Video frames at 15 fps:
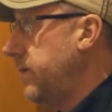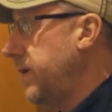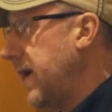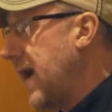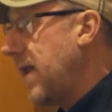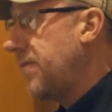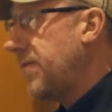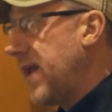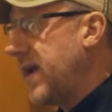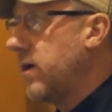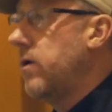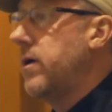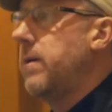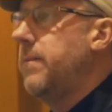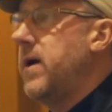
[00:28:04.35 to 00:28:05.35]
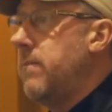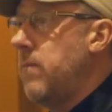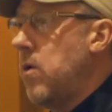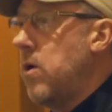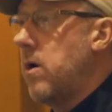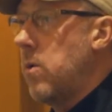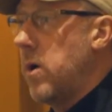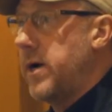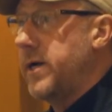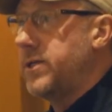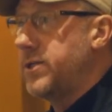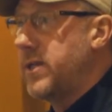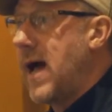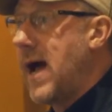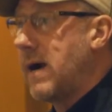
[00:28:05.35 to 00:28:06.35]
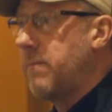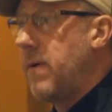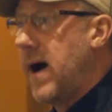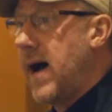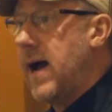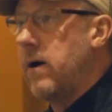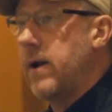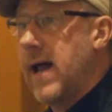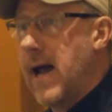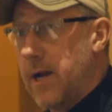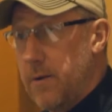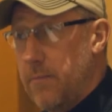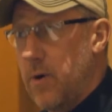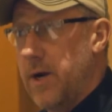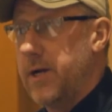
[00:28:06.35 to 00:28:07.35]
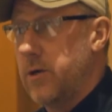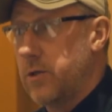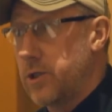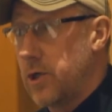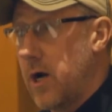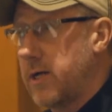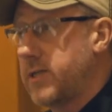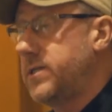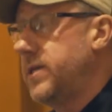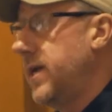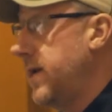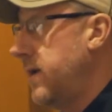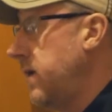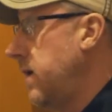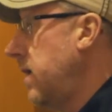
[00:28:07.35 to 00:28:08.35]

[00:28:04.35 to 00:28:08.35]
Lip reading: You got to think a little bit more where you stockpile and how you bring your trucks in.